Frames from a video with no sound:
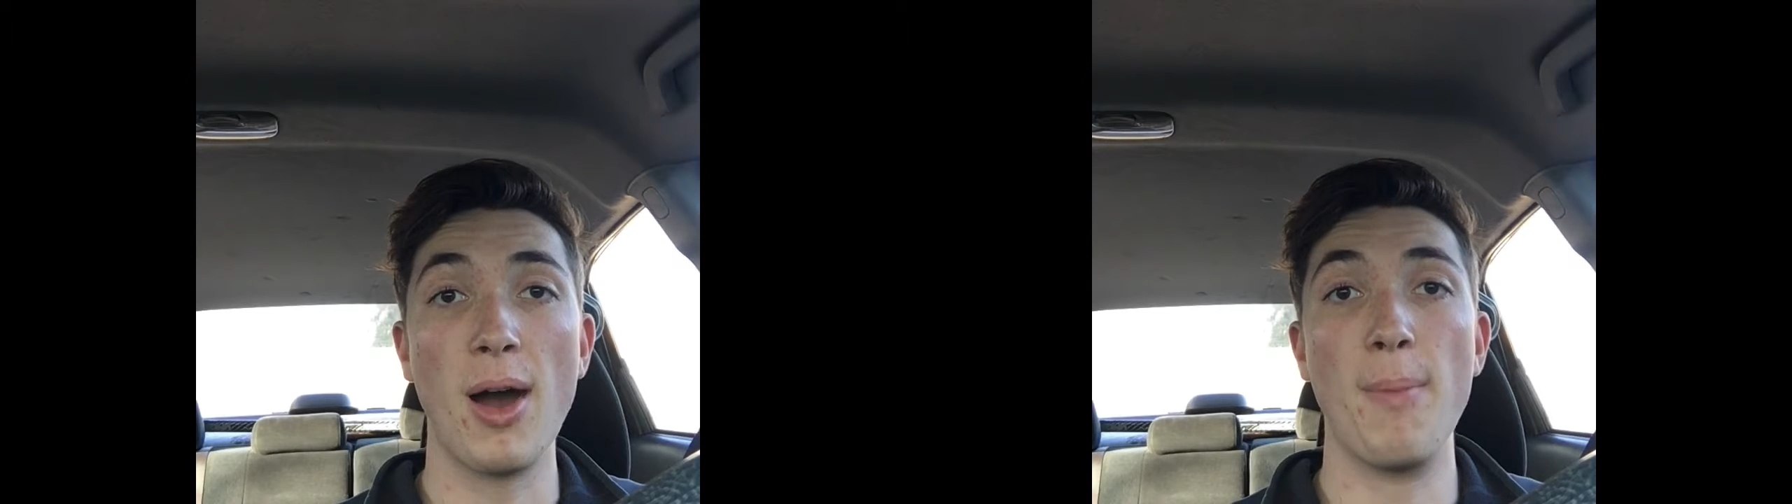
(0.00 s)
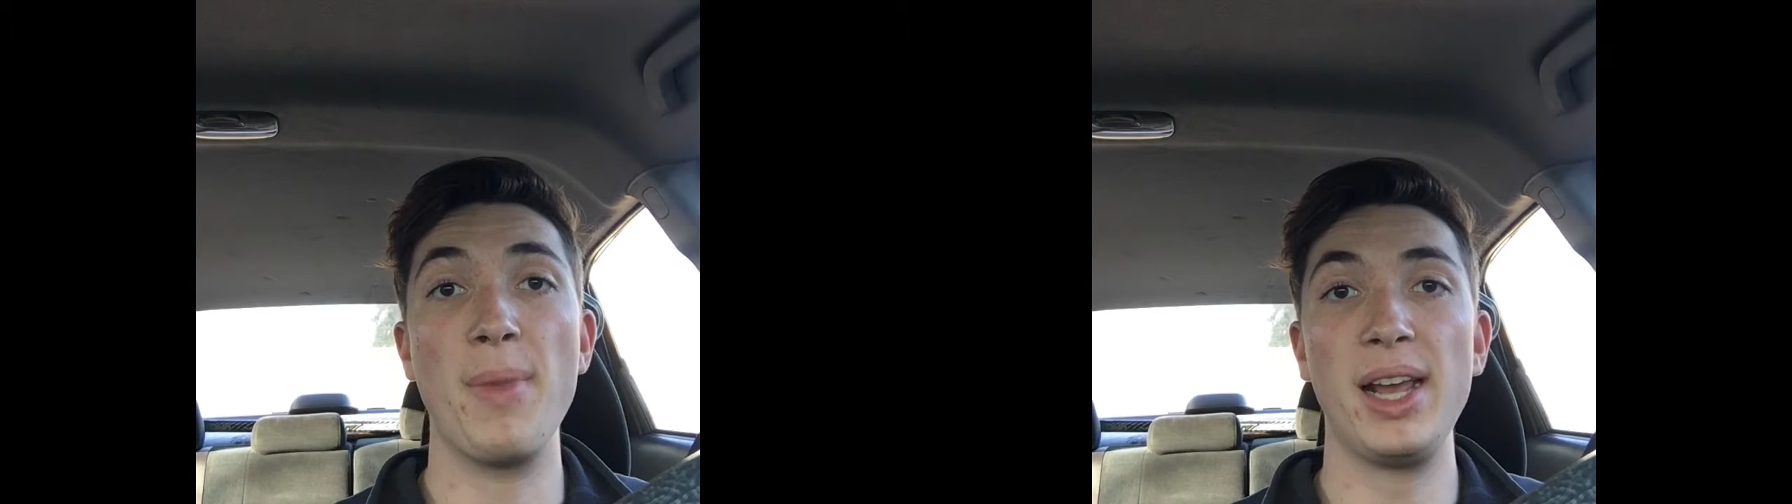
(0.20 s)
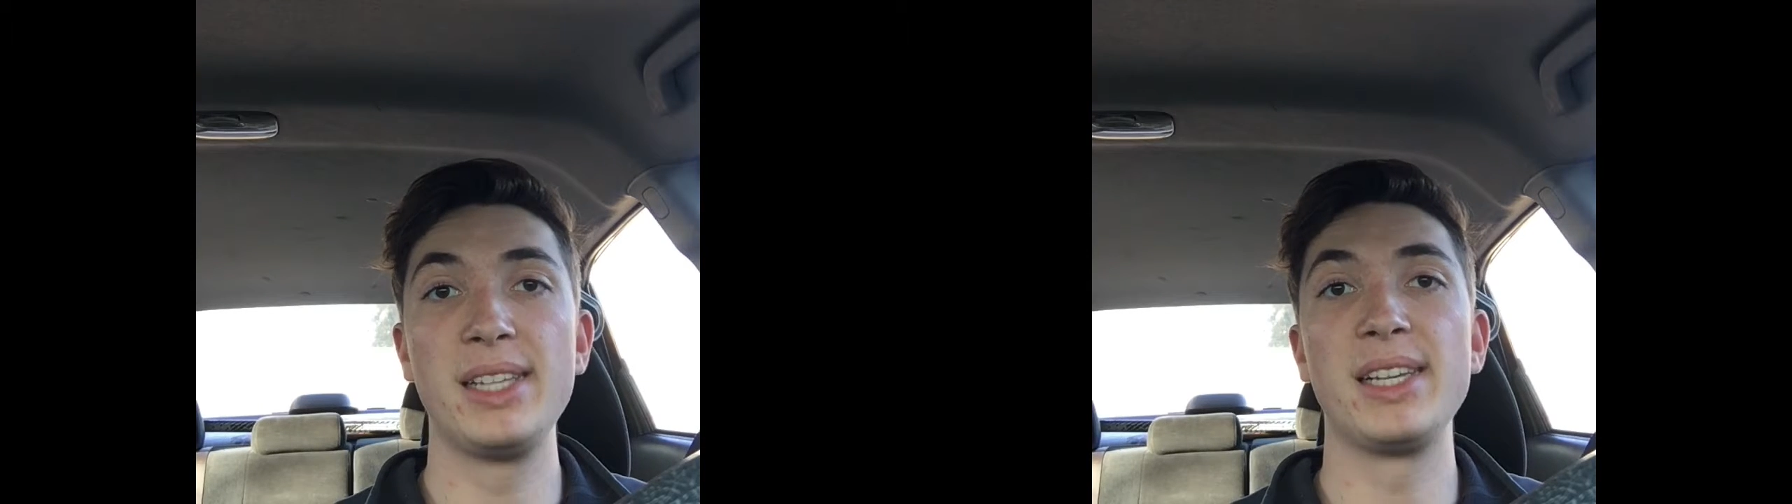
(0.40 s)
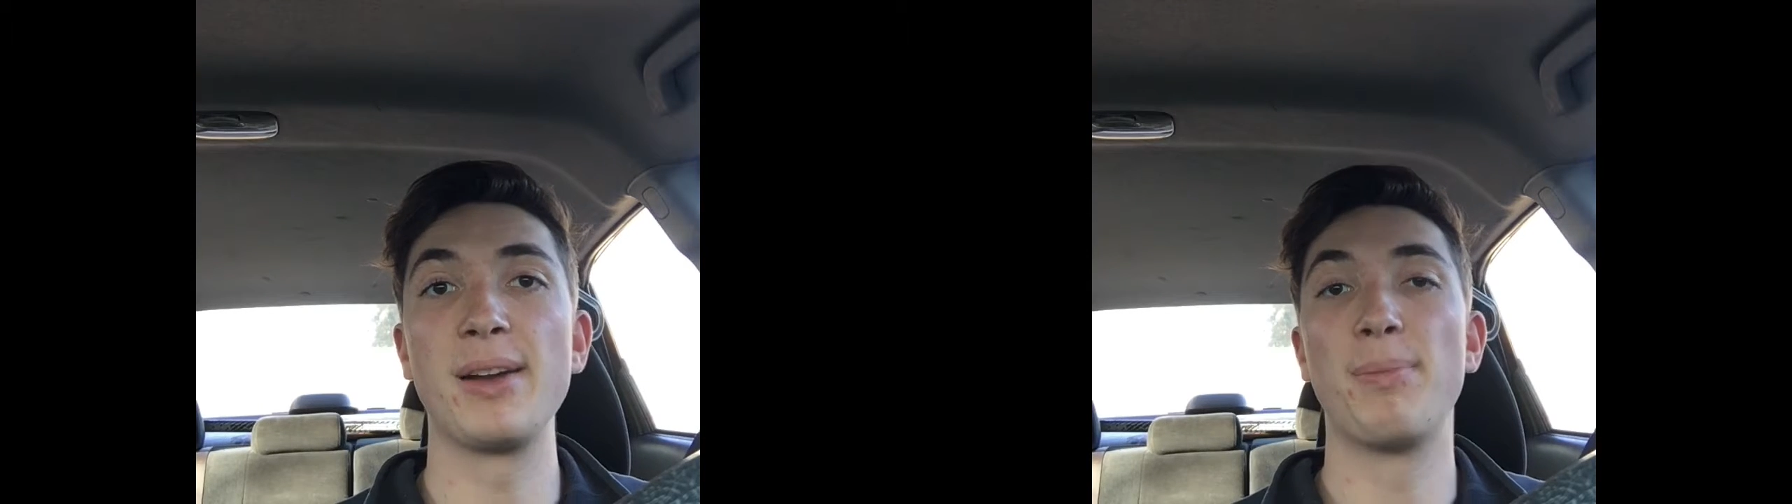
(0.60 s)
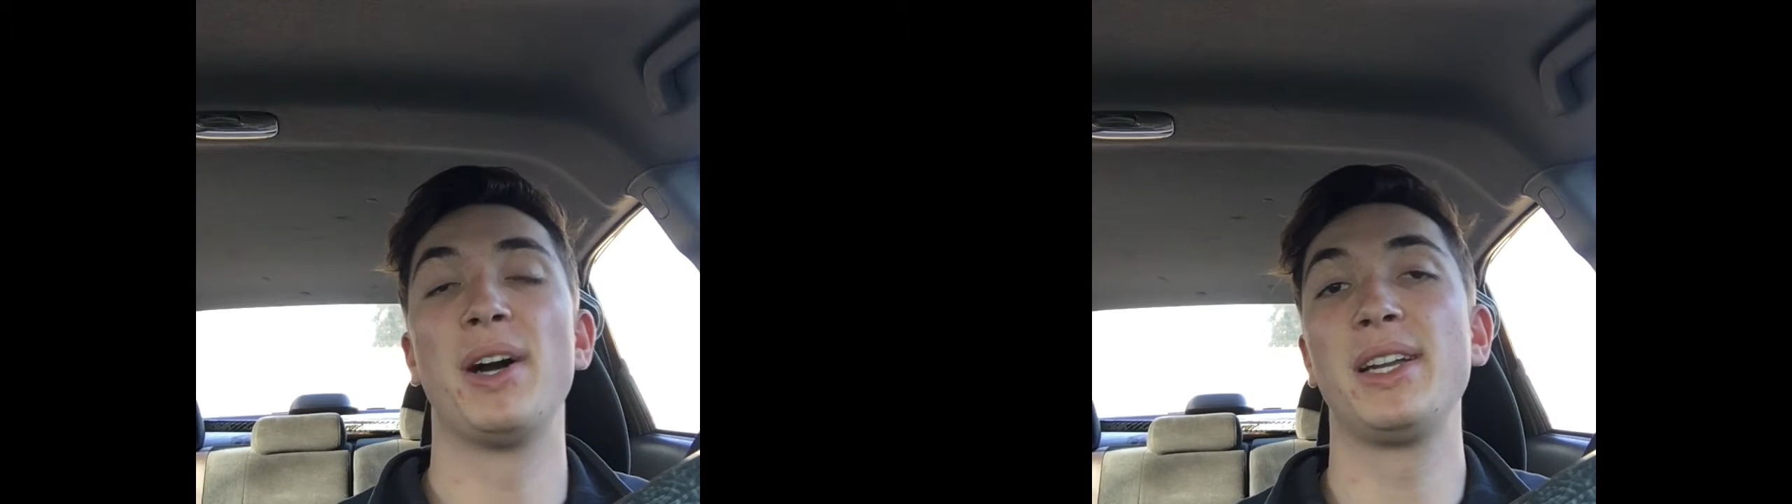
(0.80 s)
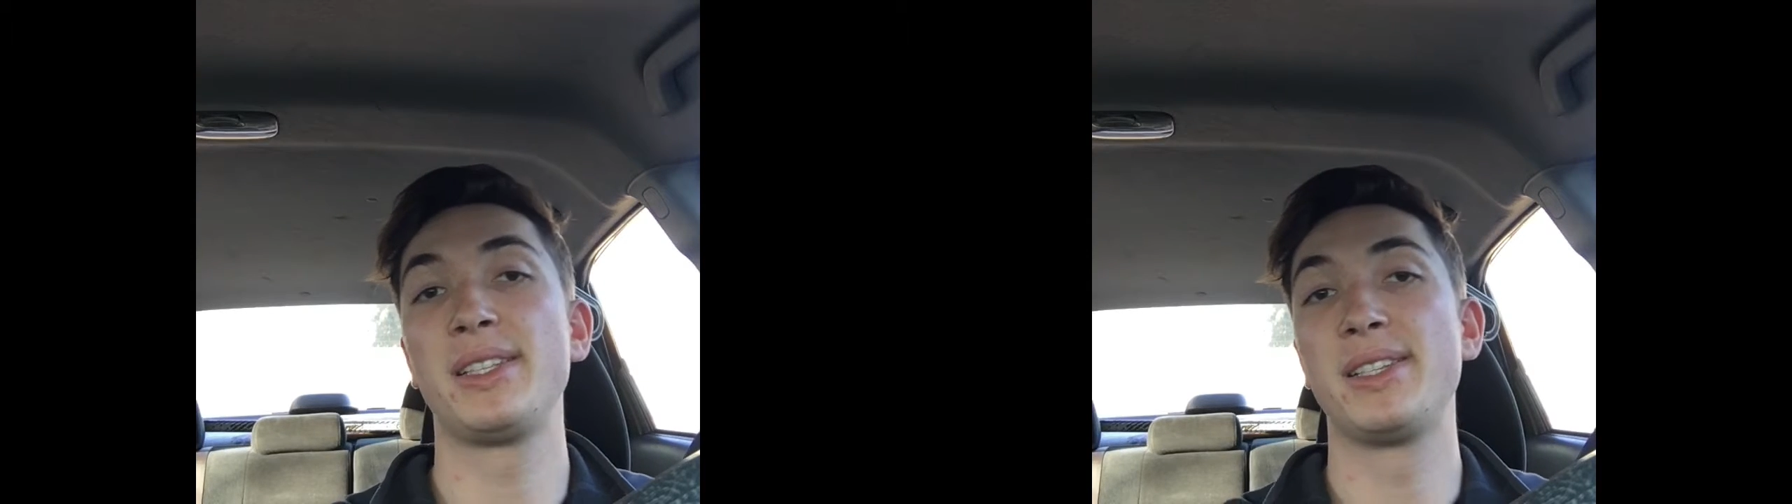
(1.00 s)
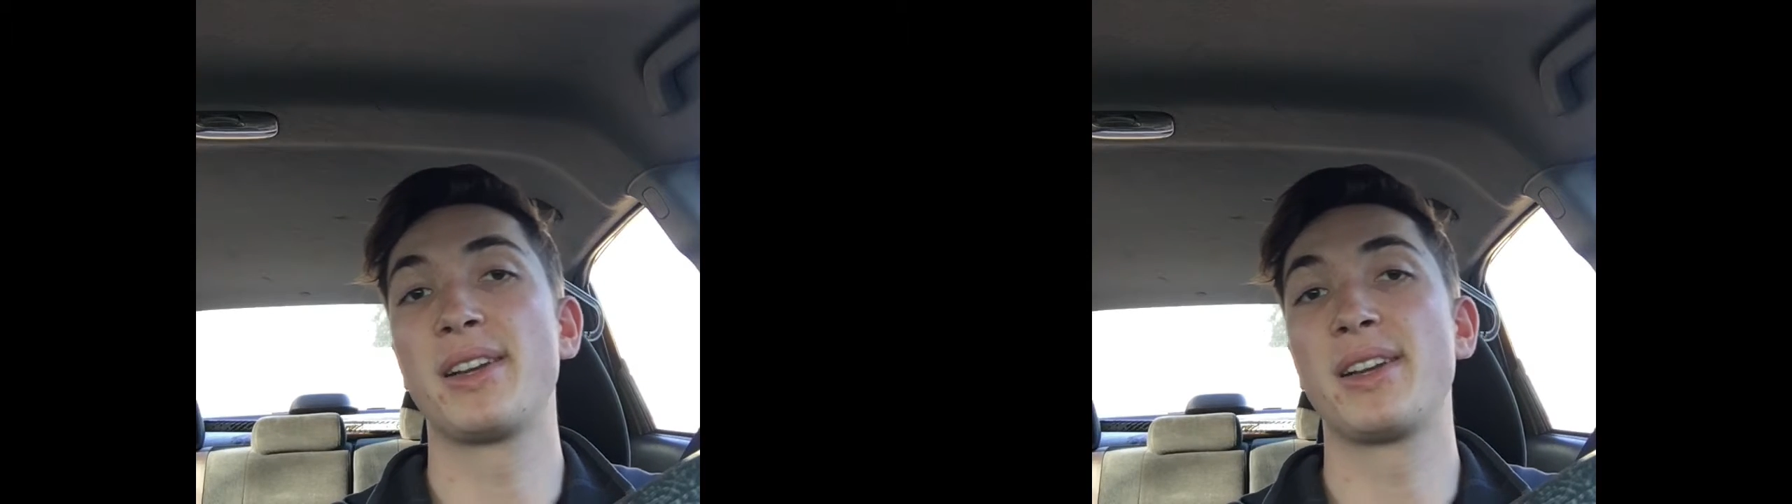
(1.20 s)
amazing abundance